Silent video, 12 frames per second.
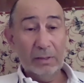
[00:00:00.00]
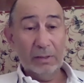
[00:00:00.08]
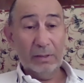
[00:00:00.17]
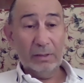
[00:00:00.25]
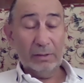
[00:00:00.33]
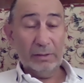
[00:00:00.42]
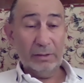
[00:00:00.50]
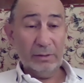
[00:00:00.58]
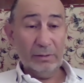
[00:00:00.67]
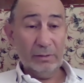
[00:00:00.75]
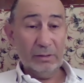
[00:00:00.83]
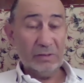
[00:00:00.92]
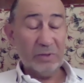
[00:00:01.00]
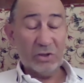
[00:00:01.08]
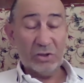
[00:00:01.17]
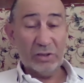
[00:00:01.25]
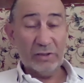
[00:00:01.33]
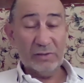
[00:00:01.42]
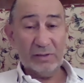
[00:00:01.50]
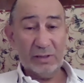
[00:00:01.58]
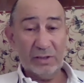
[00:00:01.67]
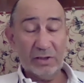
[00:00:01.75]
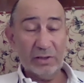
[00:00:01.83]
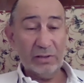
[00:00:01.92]
especially in
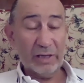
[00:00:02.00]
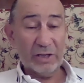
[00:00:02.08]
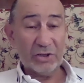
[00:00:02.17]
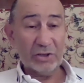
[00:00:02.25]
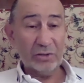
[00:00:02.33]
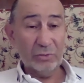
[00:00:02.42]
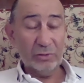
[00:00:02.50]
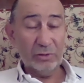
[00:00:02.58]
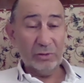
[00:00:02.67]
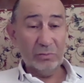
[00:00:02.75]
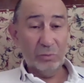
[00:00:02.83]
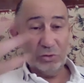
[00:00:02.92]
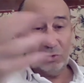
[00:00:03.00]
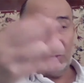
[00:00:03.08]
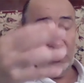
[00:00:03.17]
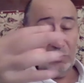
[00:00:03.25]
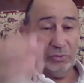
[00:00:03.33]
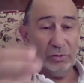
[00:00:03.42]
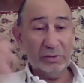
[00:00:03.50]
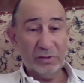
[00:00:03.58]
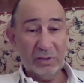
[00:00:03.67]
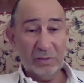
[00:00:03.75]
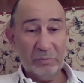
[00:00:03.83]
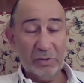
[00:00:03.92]
central Russia, not in Moscow, not in
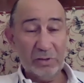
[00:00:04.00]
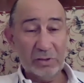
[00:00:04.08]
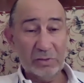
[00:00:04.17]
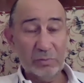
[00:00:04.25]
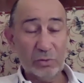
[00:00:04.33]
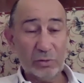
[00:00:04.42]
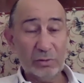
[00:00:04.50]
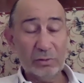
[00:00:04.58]
St. Petersburg,